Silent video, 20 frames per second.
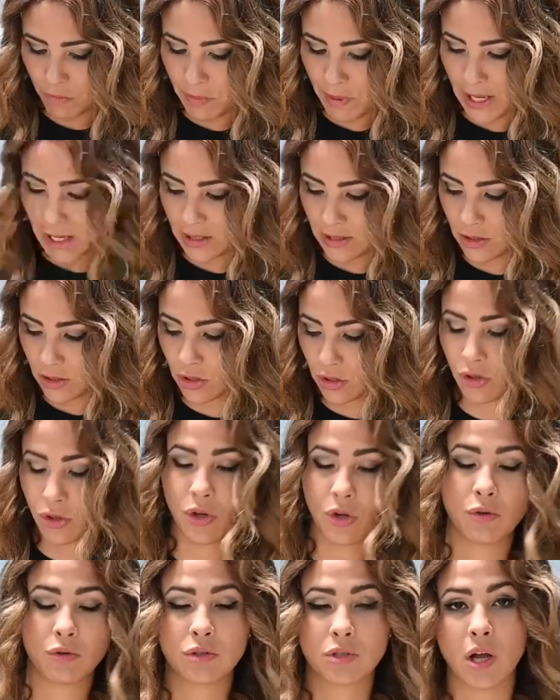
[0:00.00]
baste
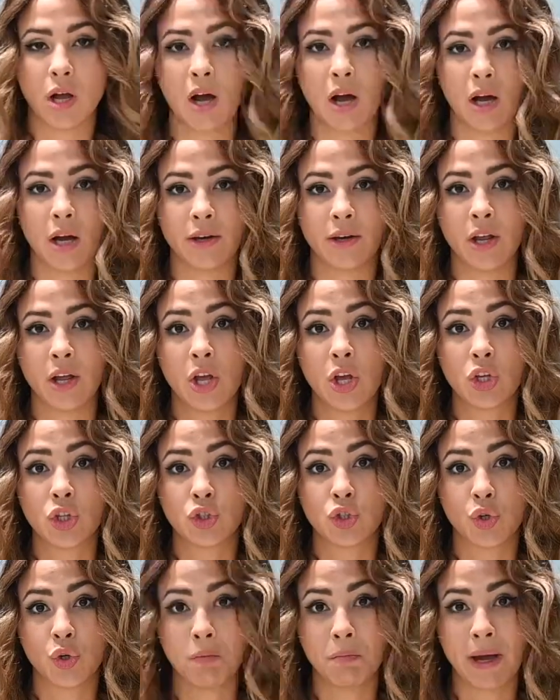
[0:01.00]
those on
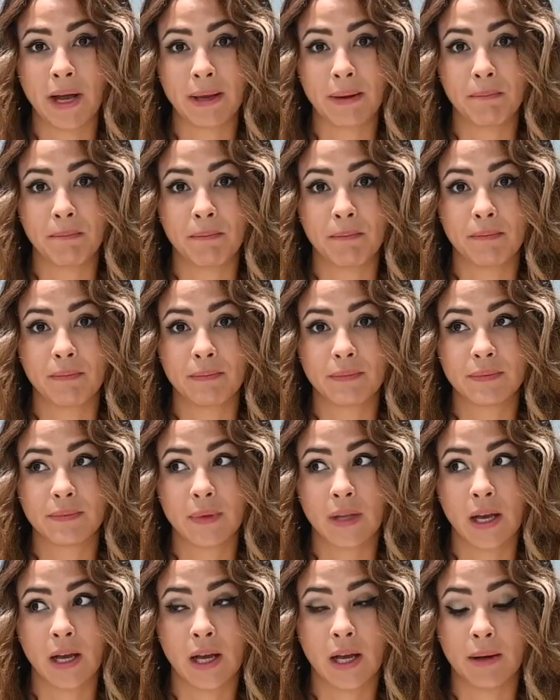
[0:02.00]
to my
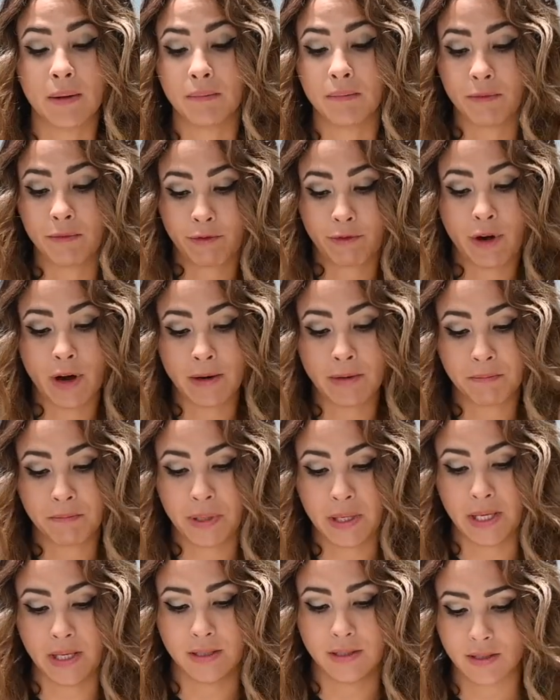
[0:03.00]
front
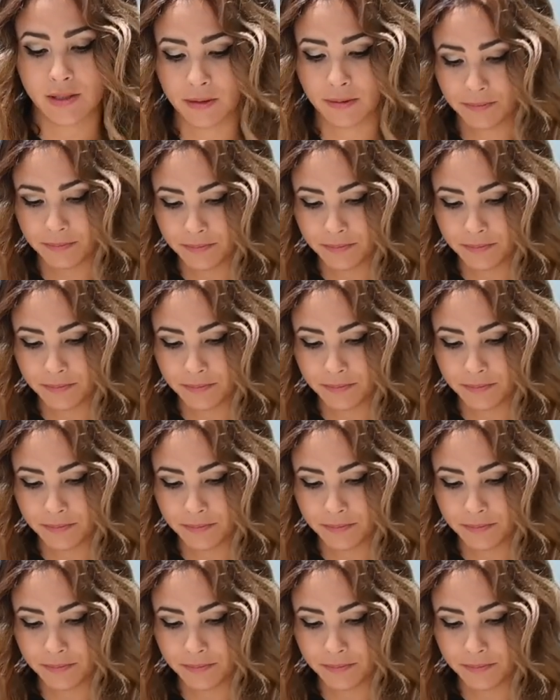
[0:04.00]
piece.